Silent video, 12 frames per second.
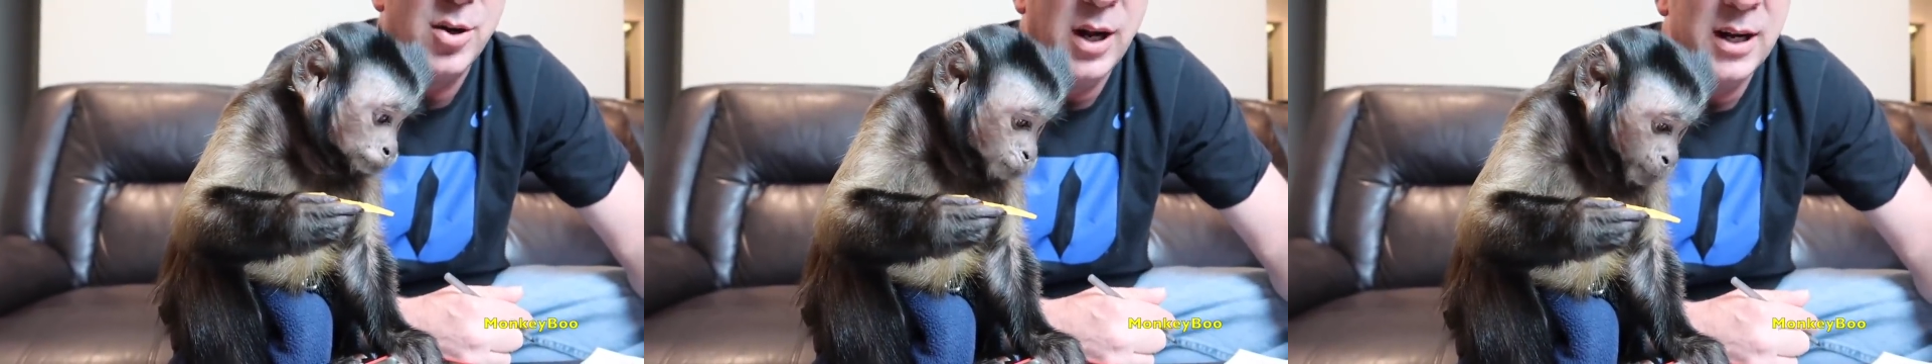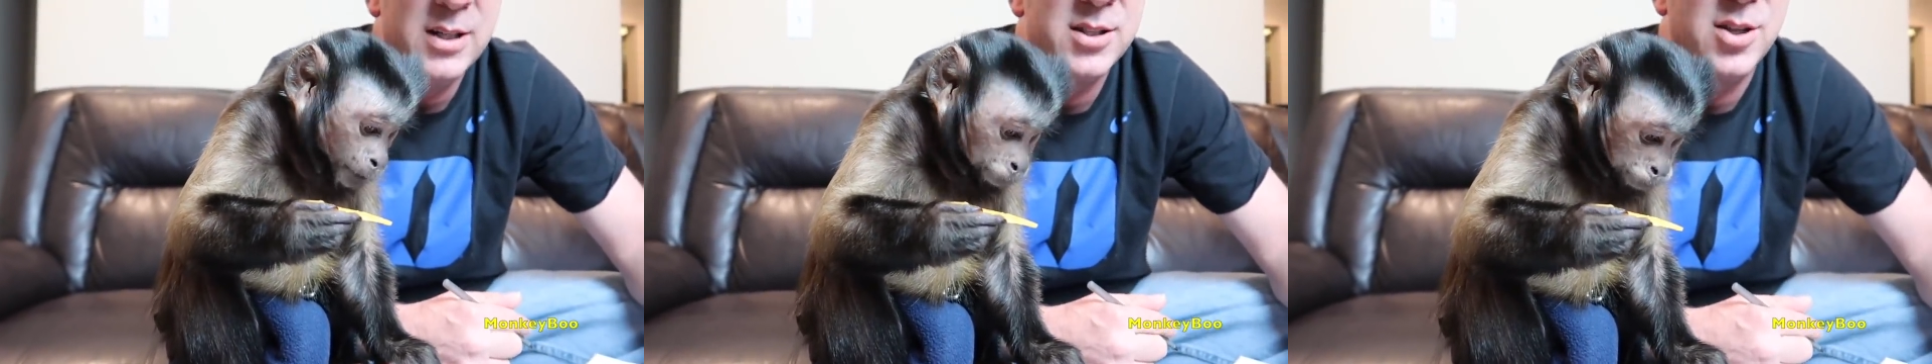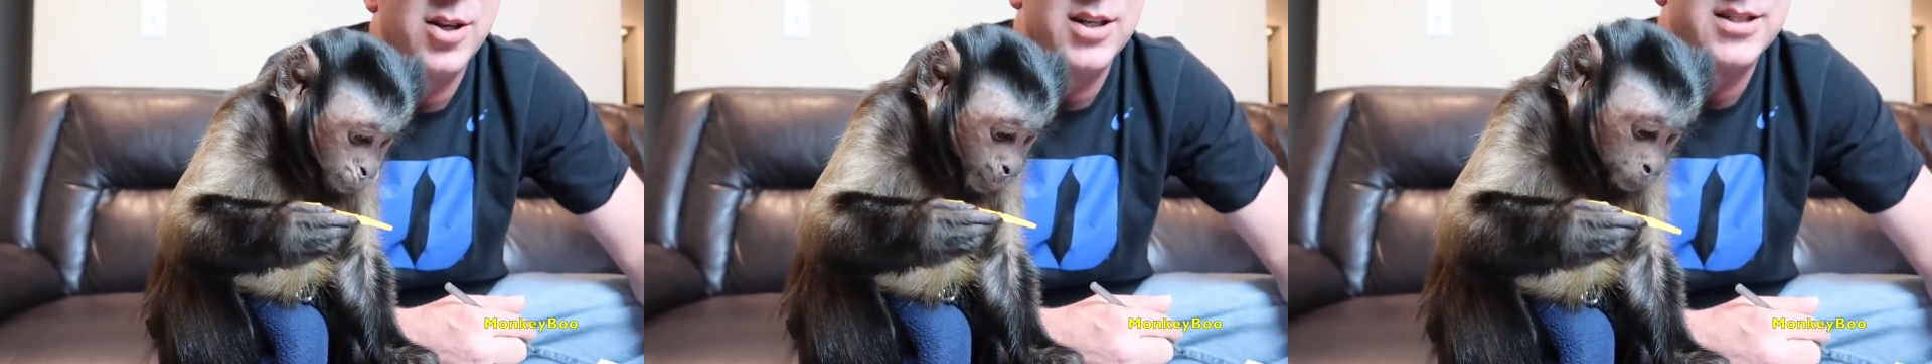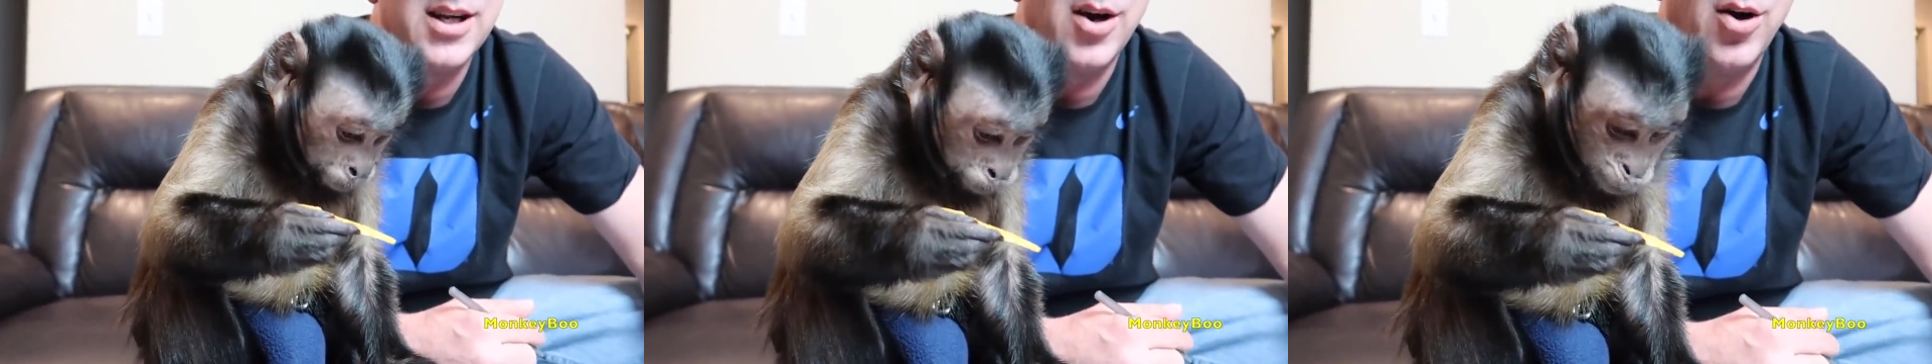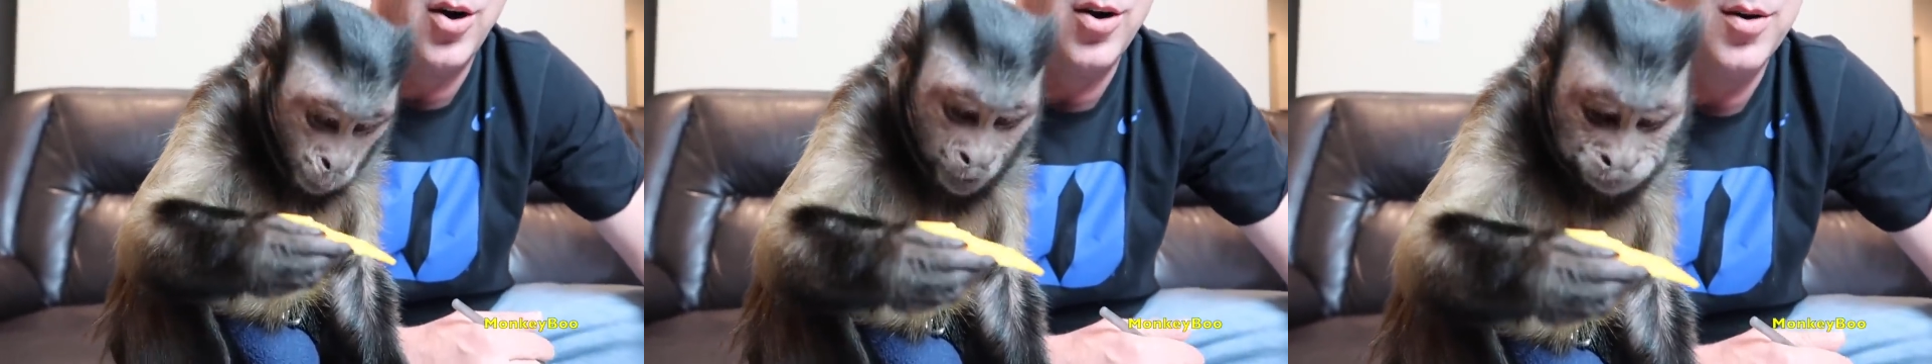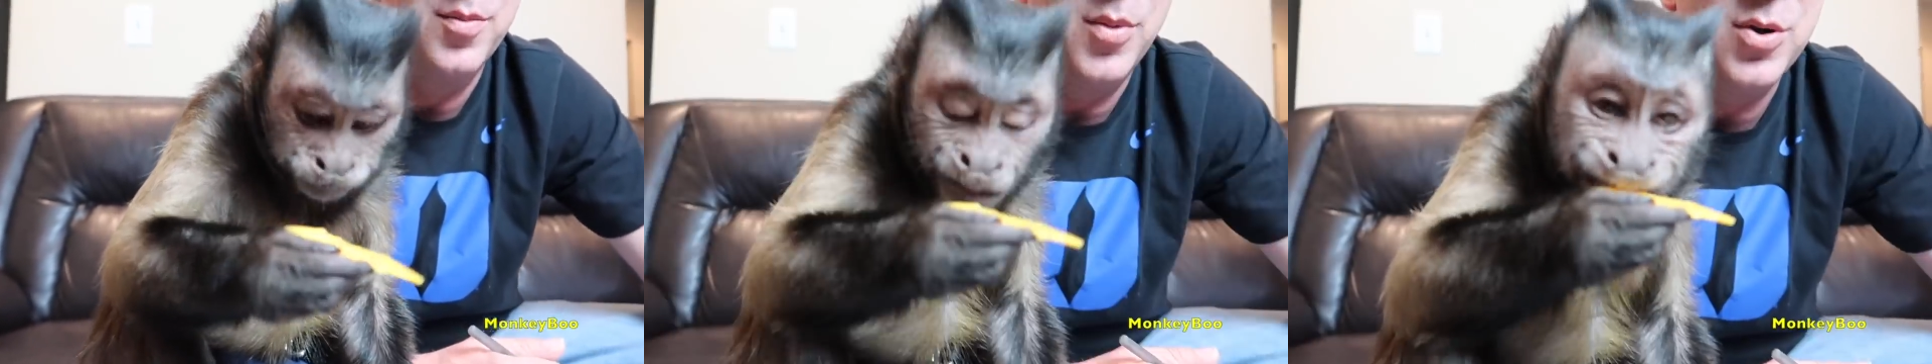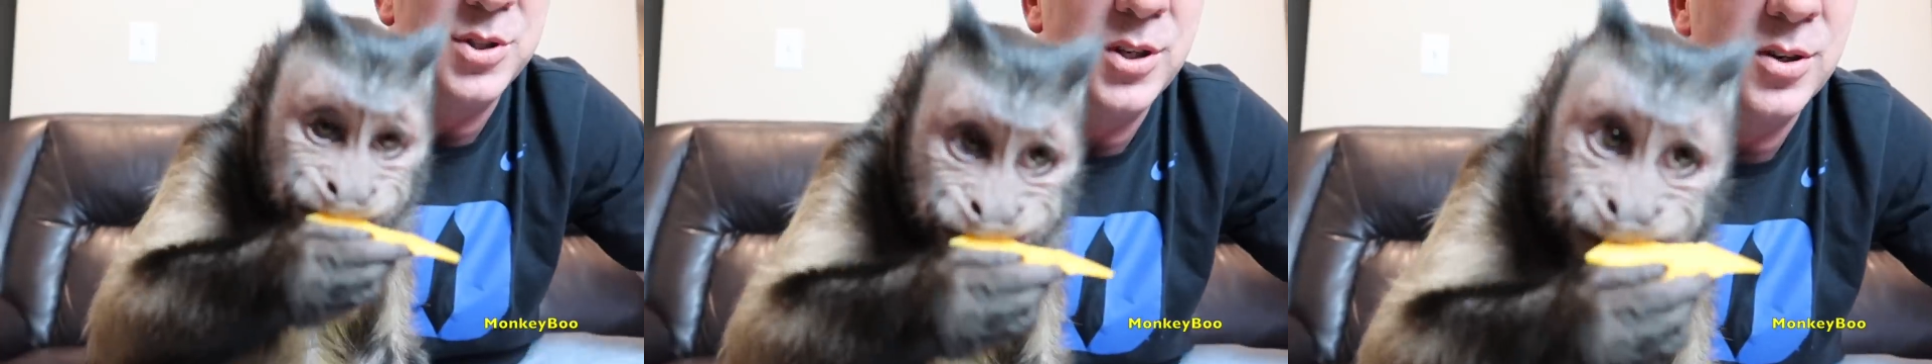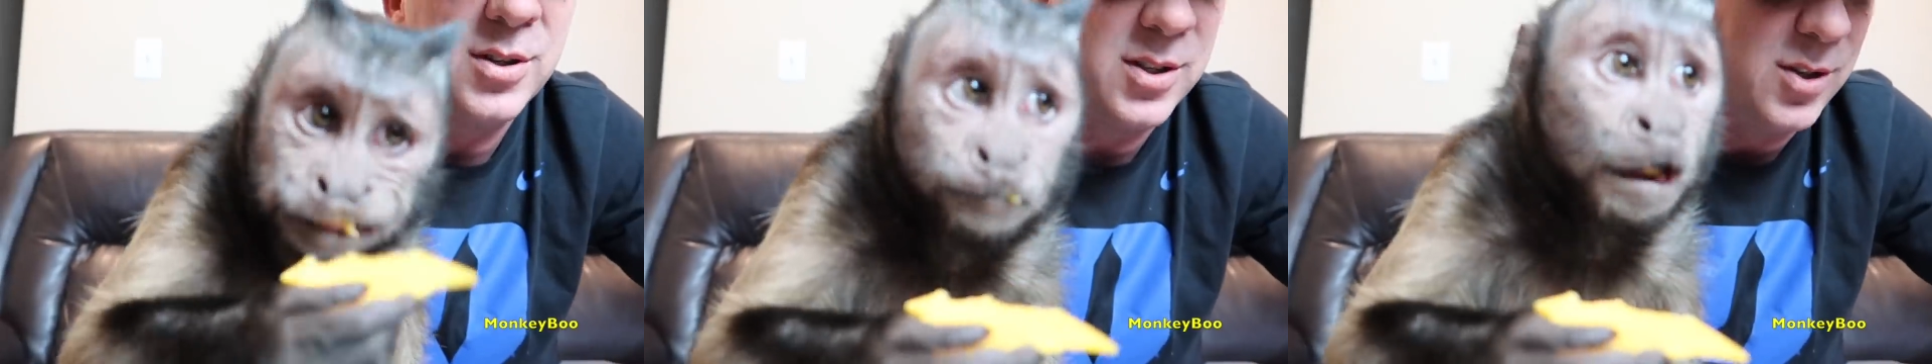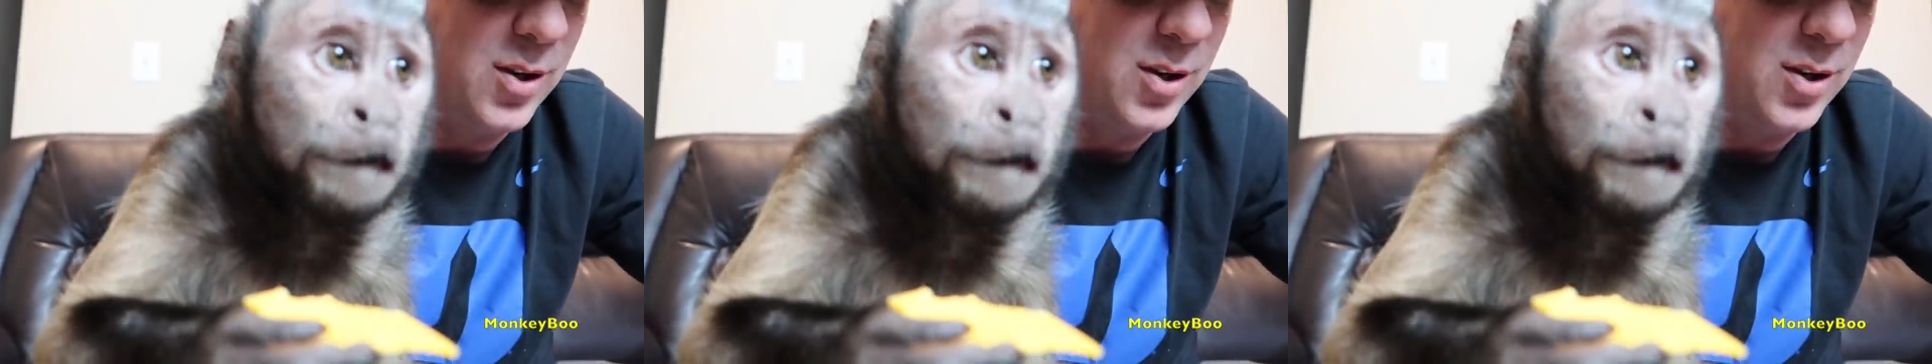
they're not as good as they are most years.